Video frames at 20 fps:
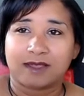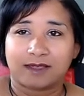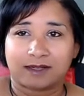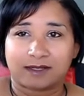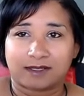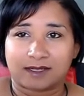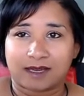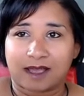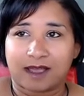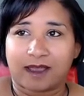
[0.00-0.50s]

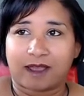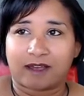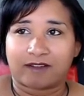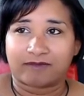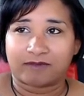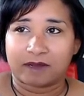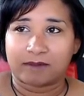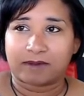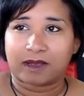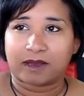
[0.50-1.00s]
That's not
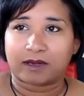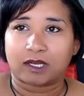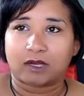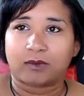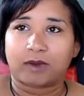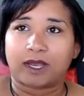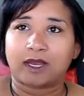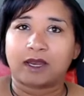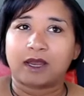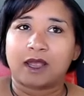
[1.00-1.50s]
half my body
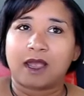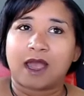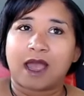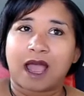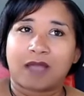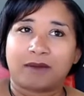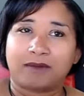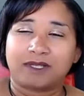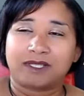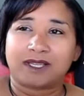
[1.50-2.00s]
weight.
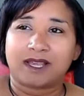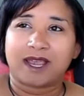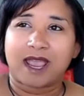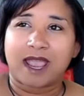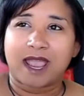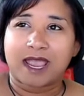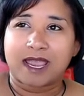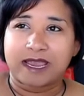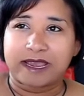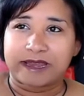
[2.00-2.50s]
I would
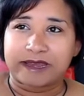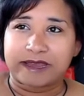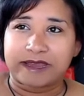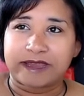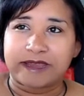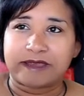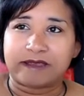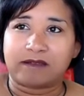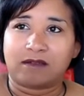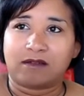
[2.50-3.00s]
say
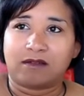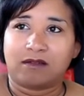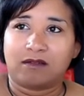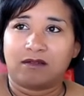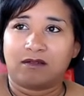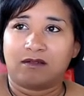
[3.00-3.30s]
80